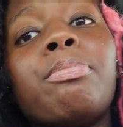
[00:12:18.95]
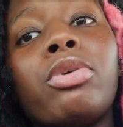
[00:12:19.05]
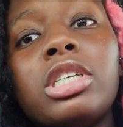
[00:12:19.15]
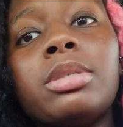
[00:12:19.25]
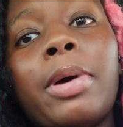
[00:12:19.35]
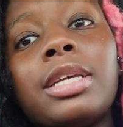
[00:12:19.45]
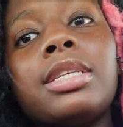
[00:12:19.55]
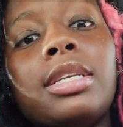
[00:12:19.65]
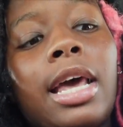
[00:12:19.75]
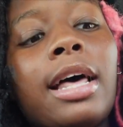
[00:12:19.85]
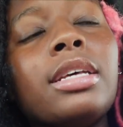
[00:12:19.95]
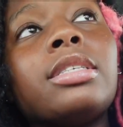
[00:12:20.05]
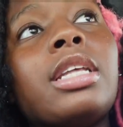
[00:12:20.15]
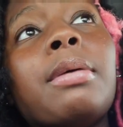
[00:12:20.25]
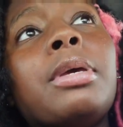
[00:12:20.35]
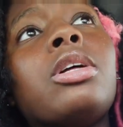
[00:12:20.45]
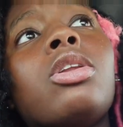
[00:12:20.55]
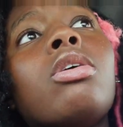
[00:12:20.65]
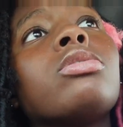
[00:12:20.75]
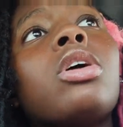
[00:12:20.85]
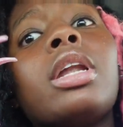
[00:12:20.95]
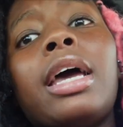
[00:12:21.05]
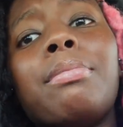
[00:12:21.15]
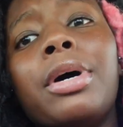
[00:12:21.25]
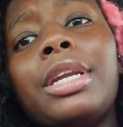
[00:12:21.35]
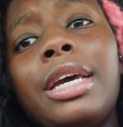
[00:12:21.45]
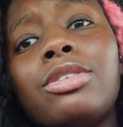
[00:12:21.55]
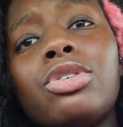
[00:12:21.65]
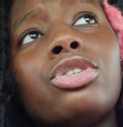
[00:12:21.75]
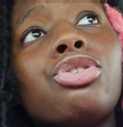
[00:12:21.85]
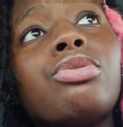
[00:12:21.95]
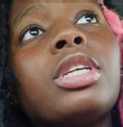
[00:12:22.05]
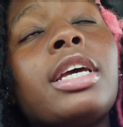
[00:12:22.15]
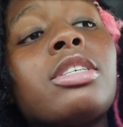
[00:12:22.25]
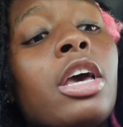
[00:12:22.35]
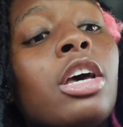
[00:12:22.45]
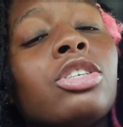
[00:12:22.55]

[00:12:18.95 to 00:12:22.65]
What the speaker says: brunch spots in Dallas, they be closed on like Mondays or Tuesdays.